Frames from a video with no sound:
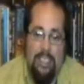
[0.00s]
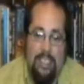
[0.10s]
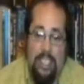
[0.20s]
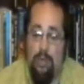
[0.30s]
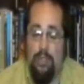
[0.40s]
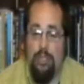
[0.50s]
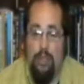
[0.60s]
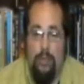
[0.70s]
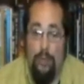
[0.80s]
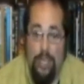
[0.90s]
That equals
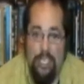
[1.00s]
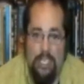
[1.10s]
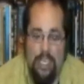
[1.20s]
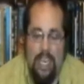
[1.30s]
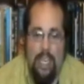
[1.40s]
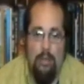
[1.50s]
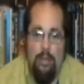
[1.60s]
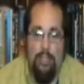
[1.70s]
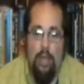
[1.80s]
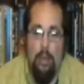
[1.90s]
friction, that
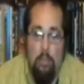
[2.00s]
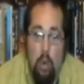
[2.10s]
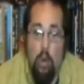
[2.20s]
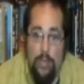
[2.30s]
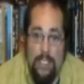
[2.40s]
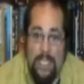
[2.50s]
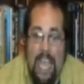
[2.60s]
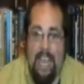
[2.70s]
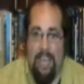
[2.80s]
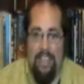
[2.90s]
equals more
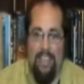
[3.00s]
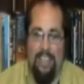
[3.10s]
sin.